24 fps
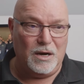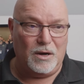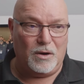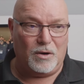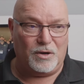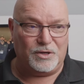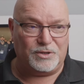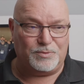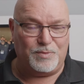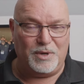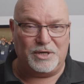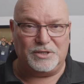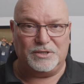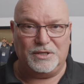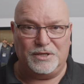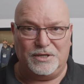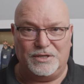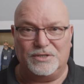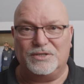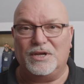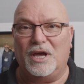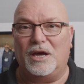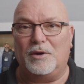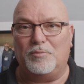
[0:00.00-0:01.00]
or a specially
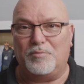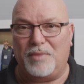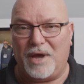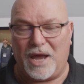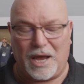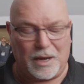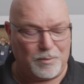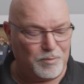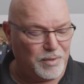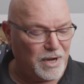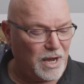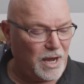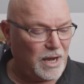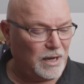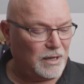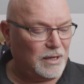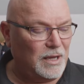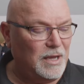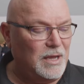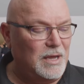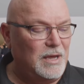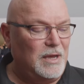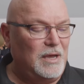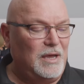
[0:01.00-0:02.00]
designed backpack
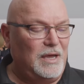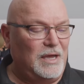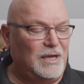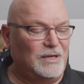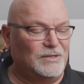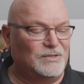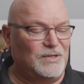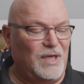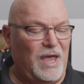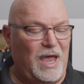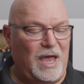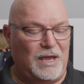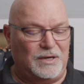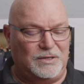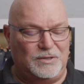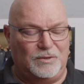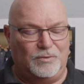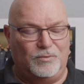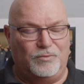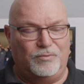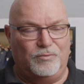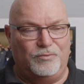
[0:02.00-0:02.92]
is that